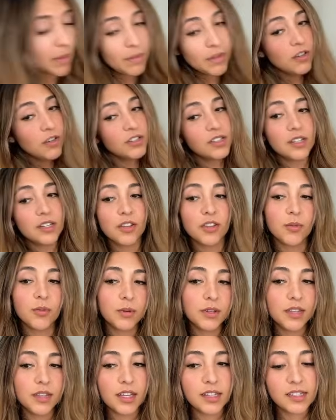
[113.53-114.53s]
Maybe there's
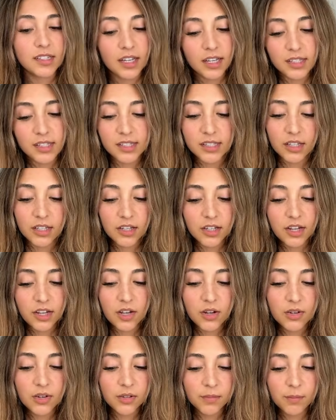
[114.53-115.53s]
another one that's like
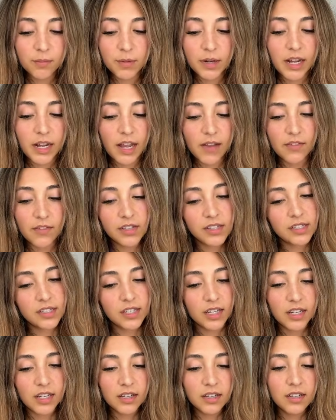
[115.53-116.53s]
silicone, but I
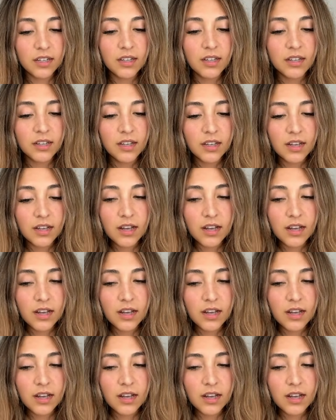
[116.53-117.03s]
haven't seen.